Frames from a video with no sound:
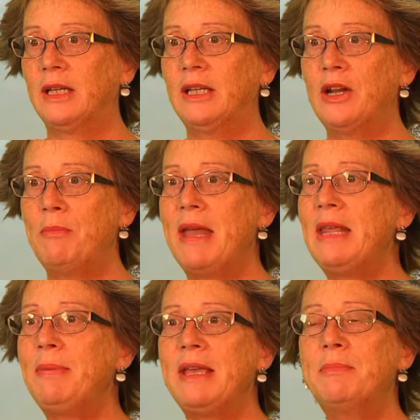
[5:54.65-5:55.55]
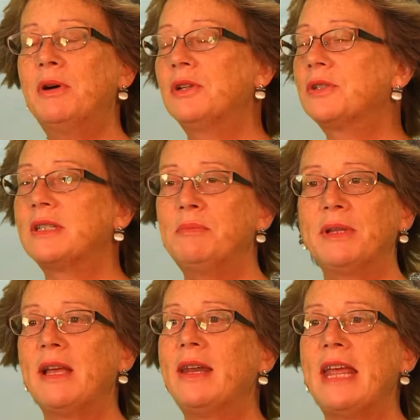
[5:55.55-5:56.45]
Many people are
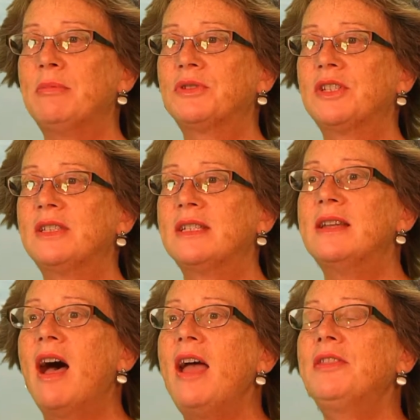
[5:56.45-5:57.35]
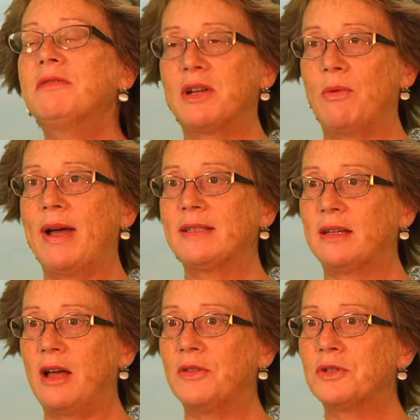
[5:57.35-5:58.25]
simply unable to deny the requests
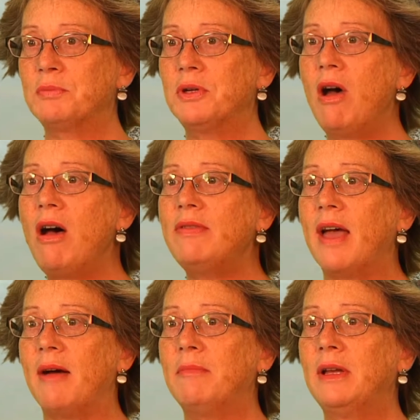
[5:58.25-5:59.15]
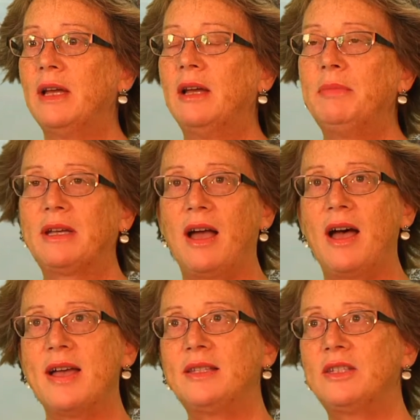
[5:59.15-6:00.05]
that others put on them
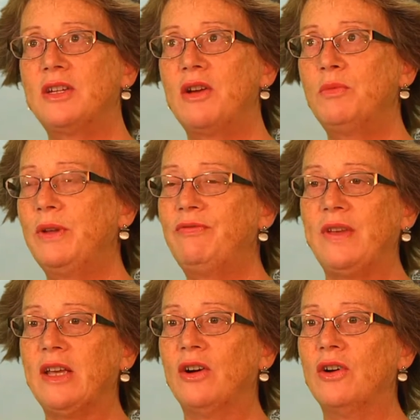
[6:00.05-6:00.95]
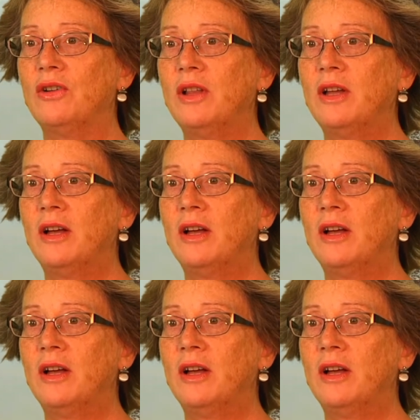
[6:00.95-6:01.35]
because, we feel